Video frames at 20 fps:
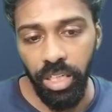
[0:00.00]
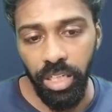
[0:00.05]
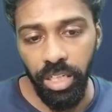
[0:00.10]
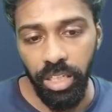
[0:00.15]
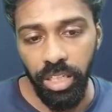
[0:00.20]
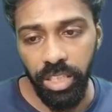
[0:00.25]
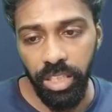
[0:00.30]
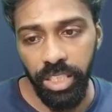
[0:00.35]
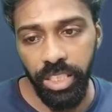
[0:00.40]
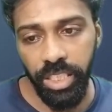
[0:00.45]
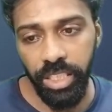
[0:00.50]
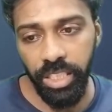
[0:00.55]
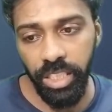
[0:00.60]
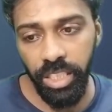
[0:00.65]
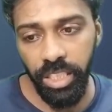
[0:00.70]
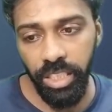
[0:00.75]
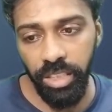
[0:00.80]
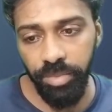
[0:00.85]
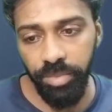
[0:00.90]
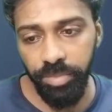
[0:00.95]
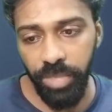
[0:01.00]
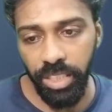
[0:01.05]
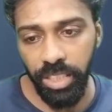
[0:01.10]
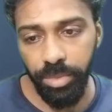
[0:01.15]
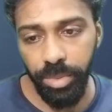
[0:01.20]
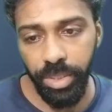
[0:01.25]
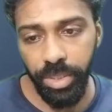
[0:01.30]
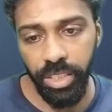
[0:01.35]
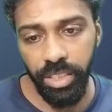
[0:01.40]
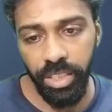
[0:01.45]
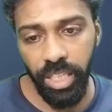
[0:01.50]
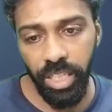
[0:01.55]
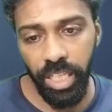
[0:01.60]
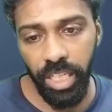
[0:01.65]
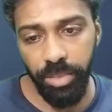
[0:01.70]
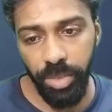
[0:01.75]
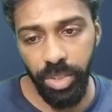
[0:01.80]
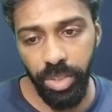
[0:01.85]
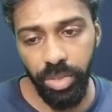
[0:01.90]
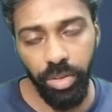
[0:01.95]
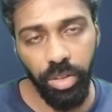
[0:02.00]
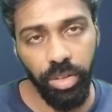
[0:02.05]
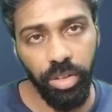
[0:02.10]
Recently, Andhra Pradesh has been